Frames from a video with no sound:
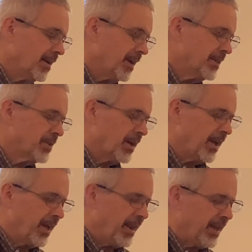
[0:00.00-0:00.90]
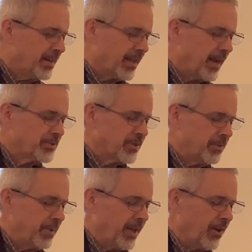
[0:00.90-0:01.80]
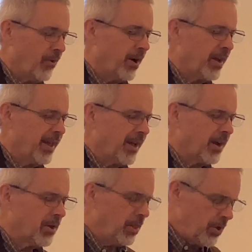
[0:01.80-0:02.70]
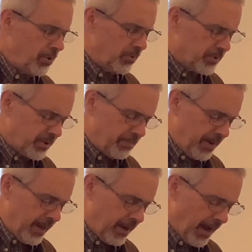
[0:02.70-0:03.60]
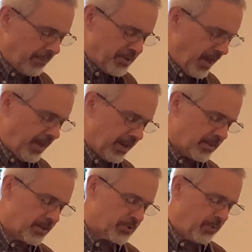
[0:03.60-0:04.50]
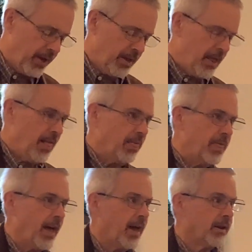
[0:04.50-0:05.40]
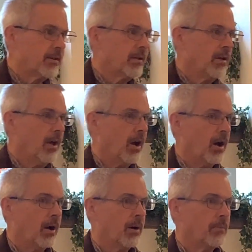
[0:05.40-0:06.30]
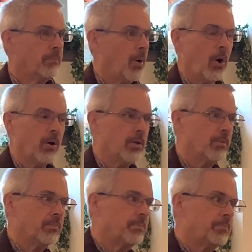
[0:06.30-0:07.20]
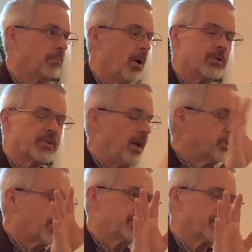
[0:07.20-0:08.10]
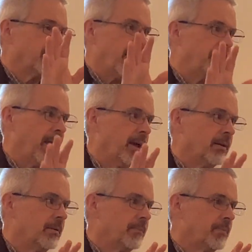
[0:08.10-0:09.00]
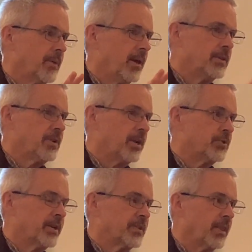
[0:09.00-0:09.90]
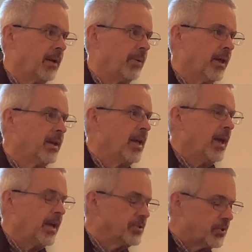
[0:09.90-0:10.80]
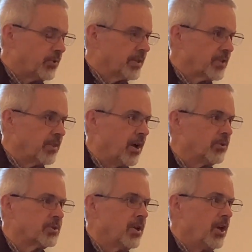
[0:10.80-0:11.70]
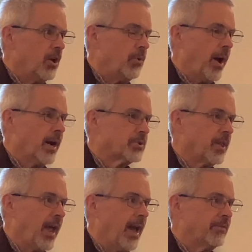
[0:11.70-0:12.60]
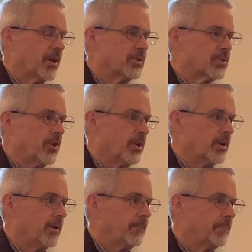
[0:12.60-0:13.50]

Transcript: is a, an indication to me or a clue to me. I'm taking it this way that uh, Paul Paul's not addressing that man. He's not addressing that man. He's addressing those who actually have a concern.